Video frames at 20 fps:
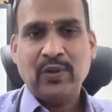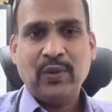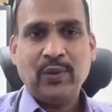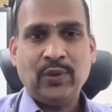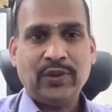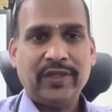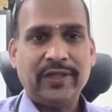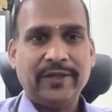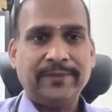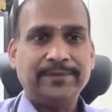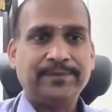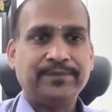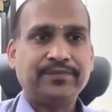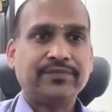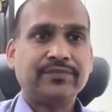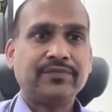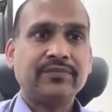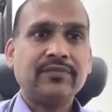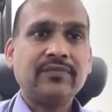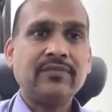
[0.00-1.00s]
Okay.
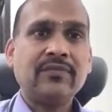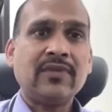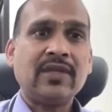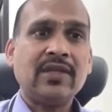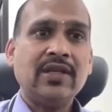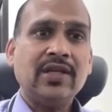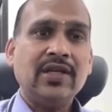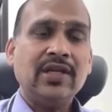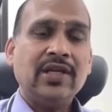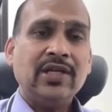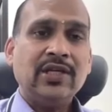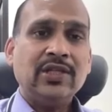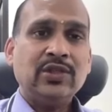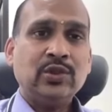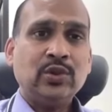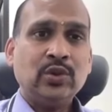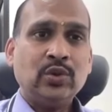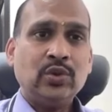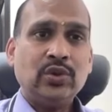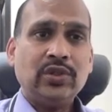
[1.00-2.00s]

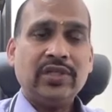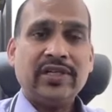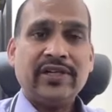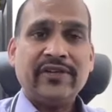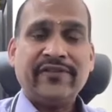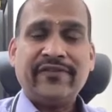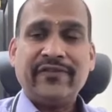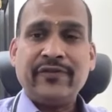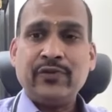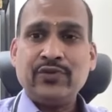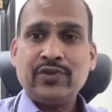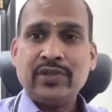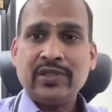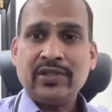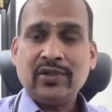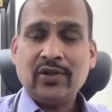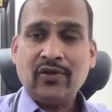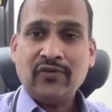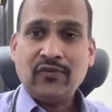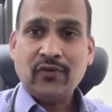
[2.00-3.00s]
So diffusion
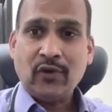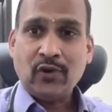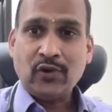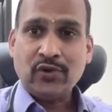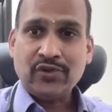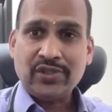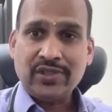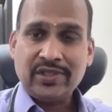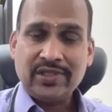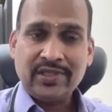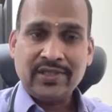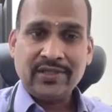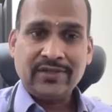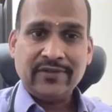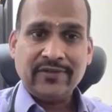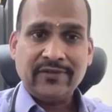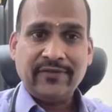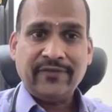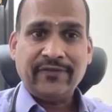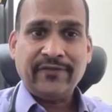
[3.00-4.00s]
of oxygen
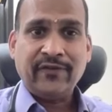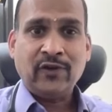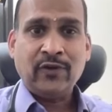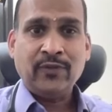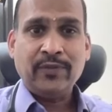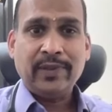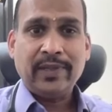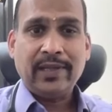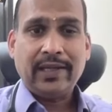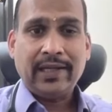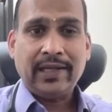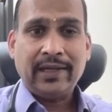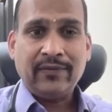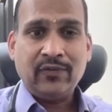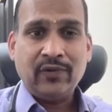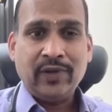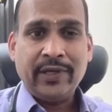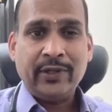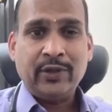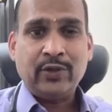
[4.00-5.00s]
from
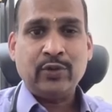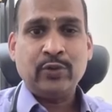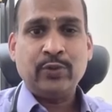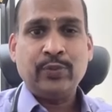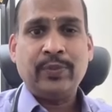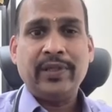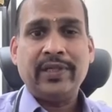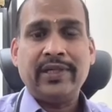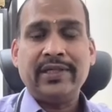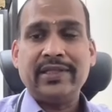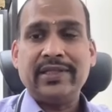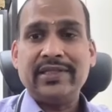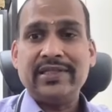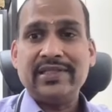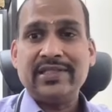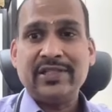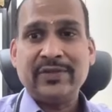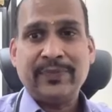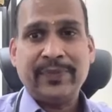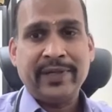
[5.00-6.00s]
alveoli to blood,
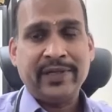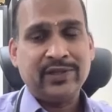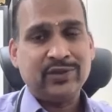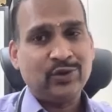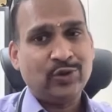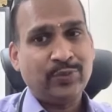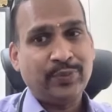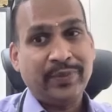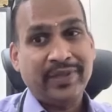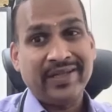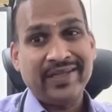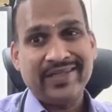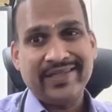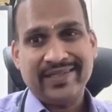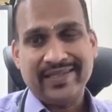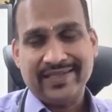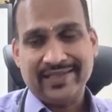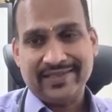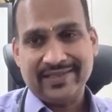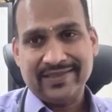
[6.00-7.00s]
it depends on many
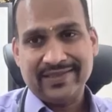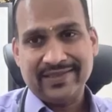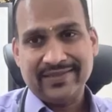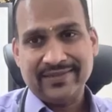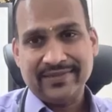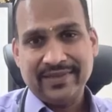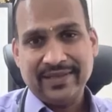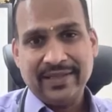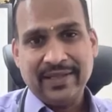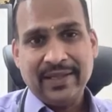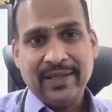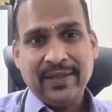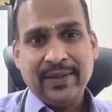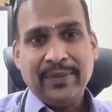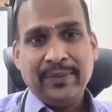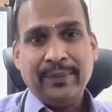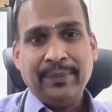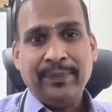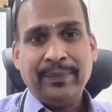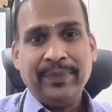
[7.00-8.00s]
things.
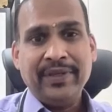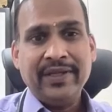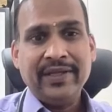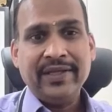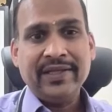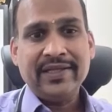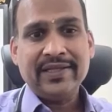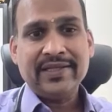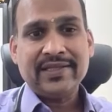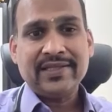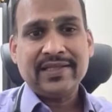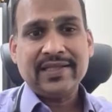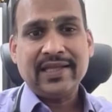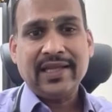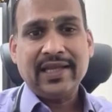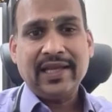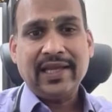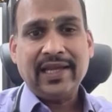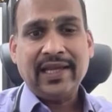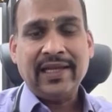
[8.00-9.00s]
Main is
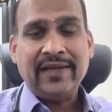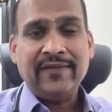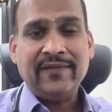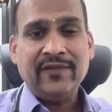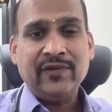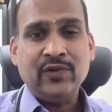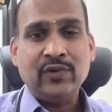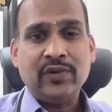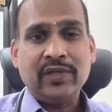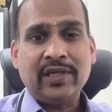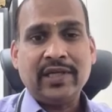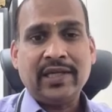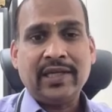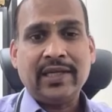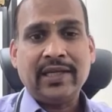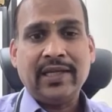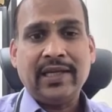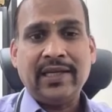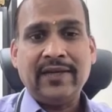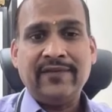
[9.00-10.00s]
alveo
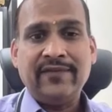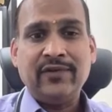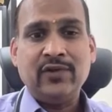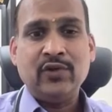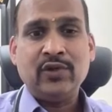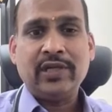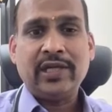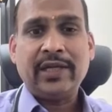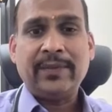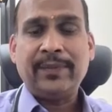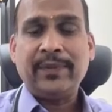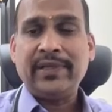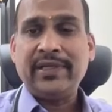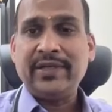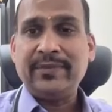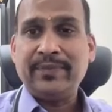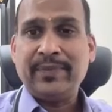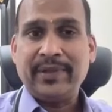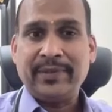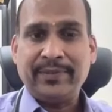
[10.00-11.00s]
alveolo-capillary
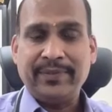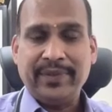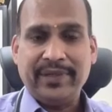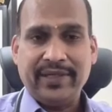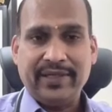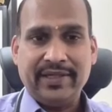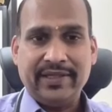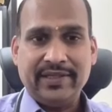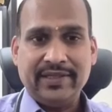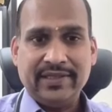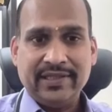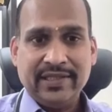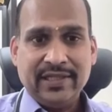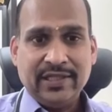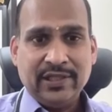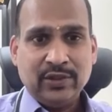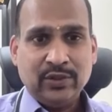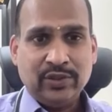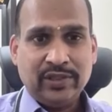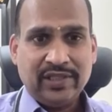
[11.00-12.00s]
membrane.
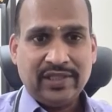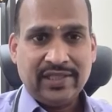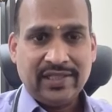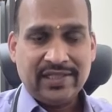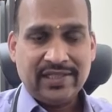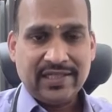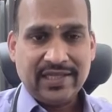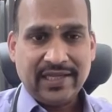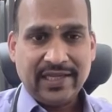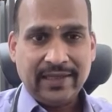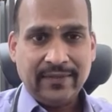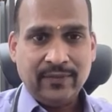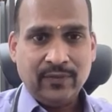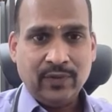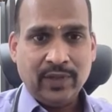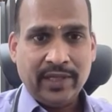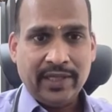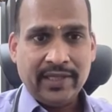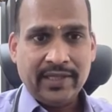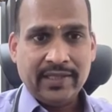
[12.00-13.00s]
So this is
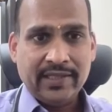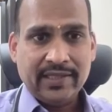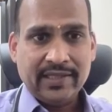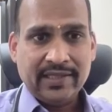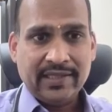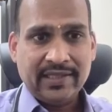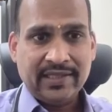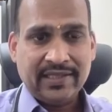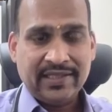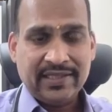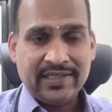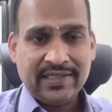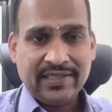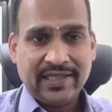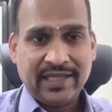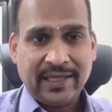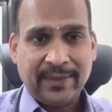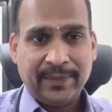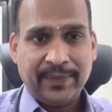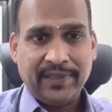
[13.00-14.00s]
alveoli, this is
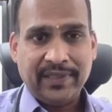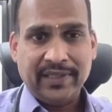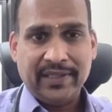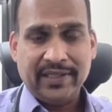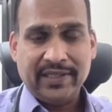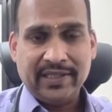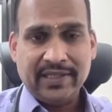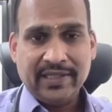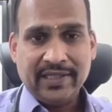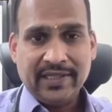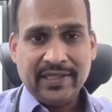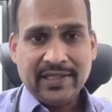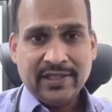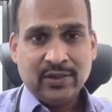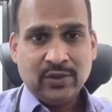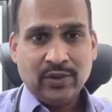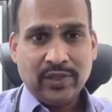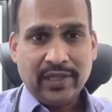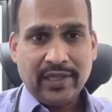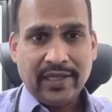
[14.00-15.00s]
capillary.
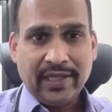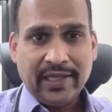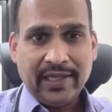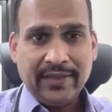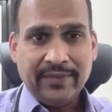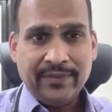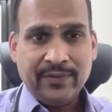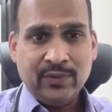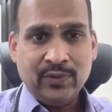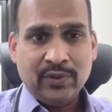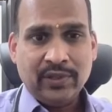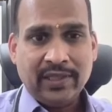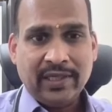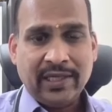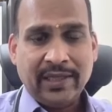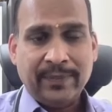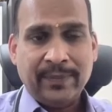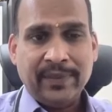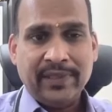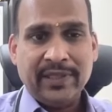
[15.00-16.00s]
So
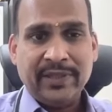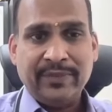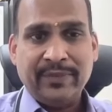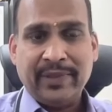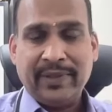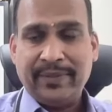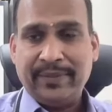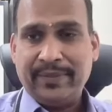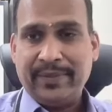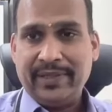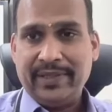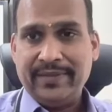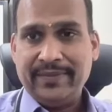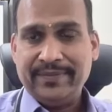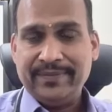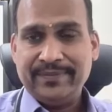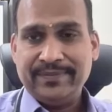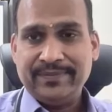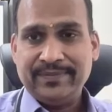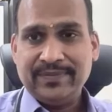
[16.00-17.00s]
alveo-capillary membrane.
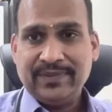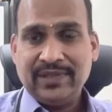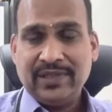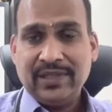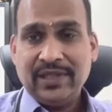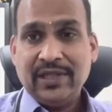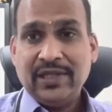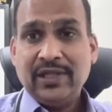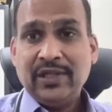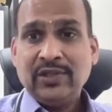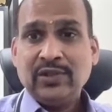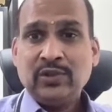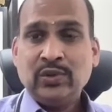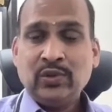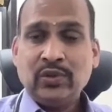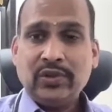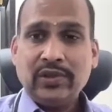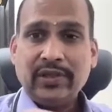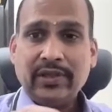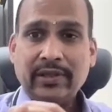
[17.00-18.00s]

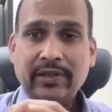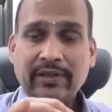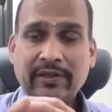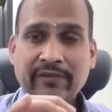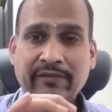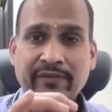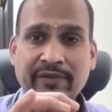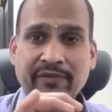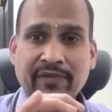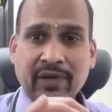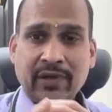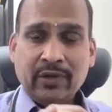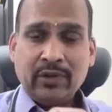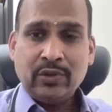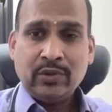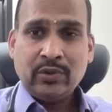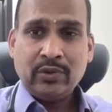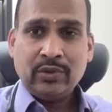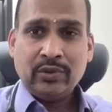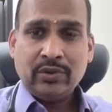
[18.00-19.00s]
So if we want
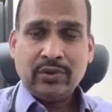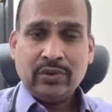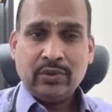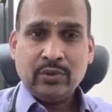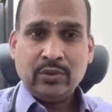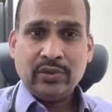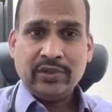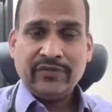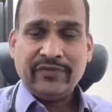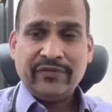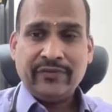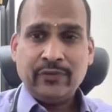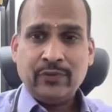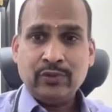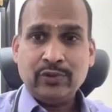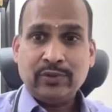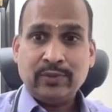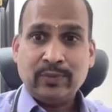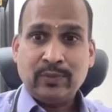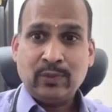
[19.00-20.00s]
to
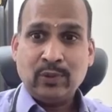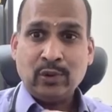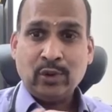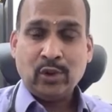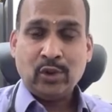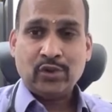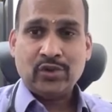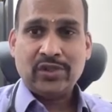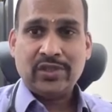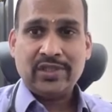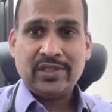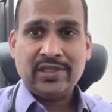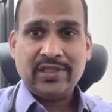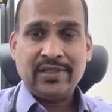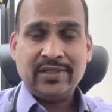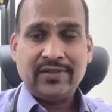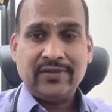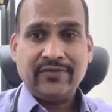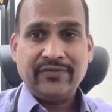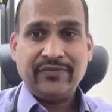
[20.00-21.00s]
diffuse more
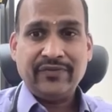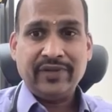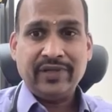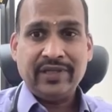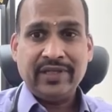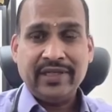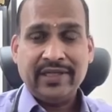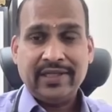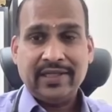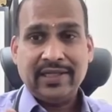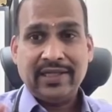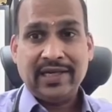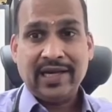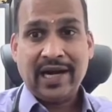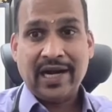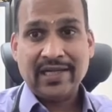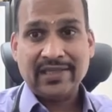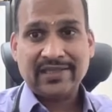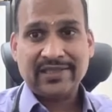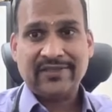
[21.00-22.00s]
oxygen, we need
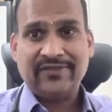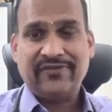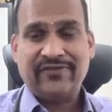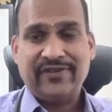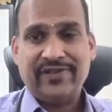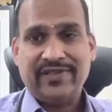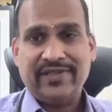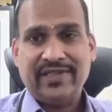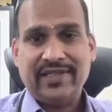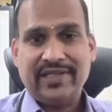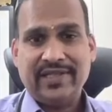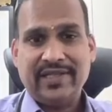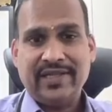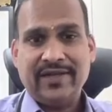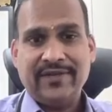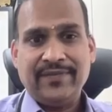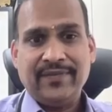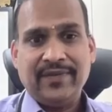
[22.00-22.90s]
large surface area.